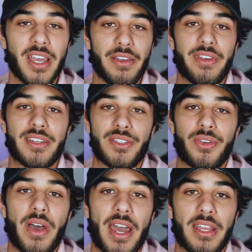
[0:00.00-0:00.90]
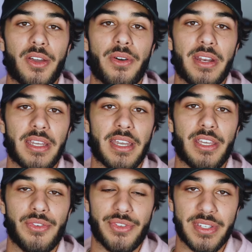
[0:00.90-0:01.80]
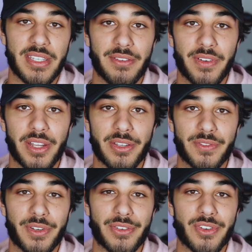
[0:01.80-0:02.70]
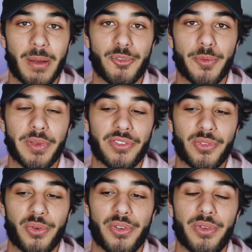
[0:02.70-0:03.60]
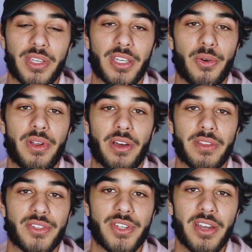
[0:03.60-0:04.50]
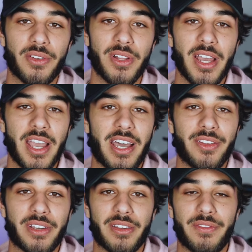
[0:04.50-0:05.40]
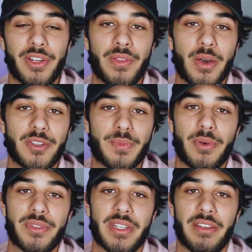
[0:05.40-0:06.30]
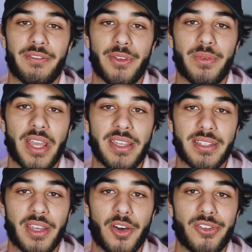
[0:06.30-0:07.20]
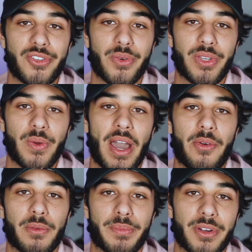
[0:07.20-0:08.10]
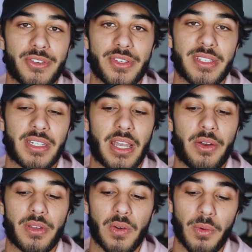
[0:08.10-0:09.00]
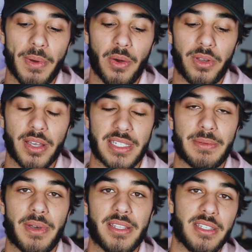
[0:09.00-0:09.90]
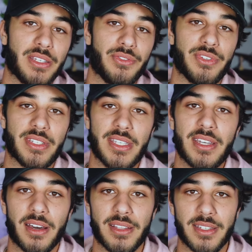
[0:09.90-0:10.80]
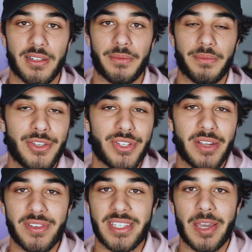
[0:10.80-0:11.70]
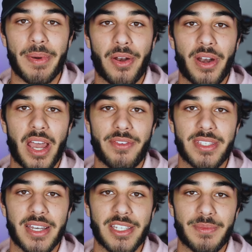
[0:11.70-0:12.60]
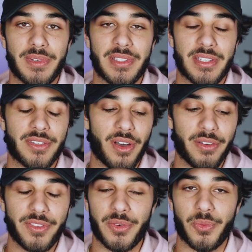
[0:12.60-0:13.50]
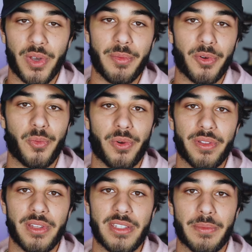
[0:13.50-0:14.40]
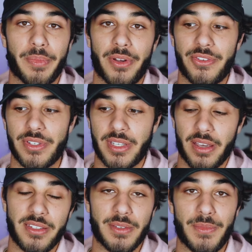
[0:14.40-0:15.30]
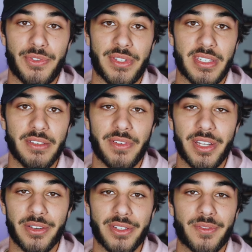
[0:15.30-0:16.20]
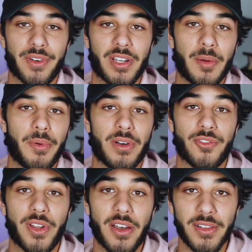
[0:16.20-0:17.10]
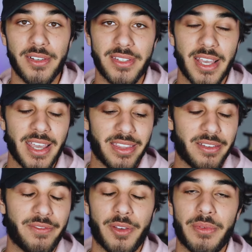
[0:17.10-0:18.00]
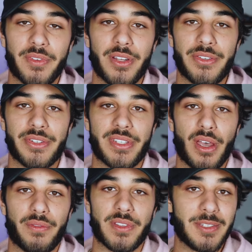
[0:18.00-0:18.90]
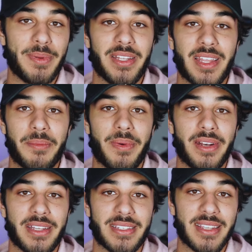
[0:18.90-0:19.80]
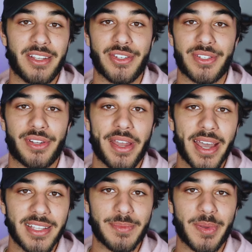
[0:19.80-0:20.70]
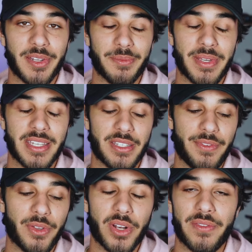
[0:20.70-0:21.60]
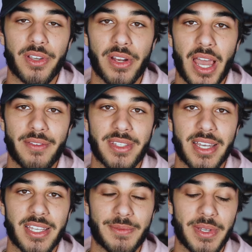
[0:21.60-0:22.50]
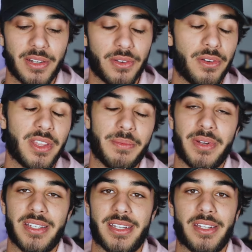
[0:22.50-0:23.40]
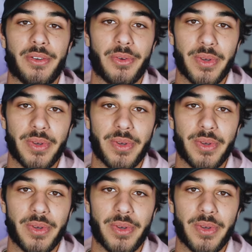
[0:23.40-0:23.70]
If you guys don't know how to go ahead and get UGC videos for your dropshipping store, you can go ahead on this channel and look at a video that was posted a few days ago showing you how to purchase and go about customizing UGC content. You should never skip out on advertisements. It's often way more worth it to purchase custom UGC videos for a couple $100s than filming videos yourself and spending that money instead just on ad spend, because if you don't have a good advertisement, all that money is going to go to